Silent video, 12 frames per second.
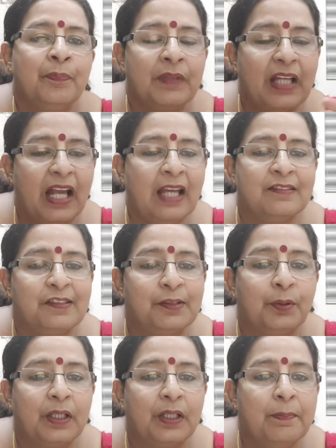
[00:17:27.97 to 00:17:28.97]
And
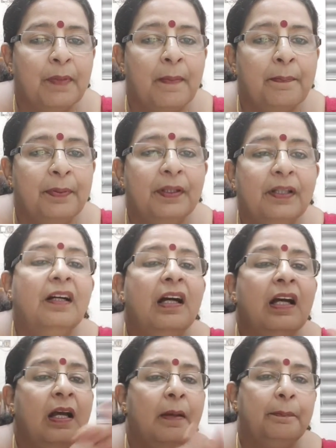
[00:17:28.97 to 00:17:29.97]
so
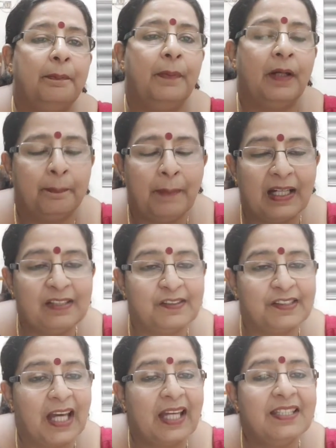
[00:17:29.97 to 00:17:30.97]
remember,
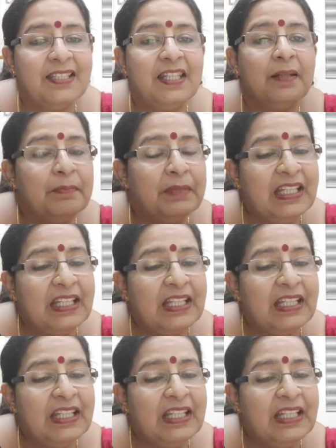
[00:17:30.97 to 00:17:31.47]
Byzantium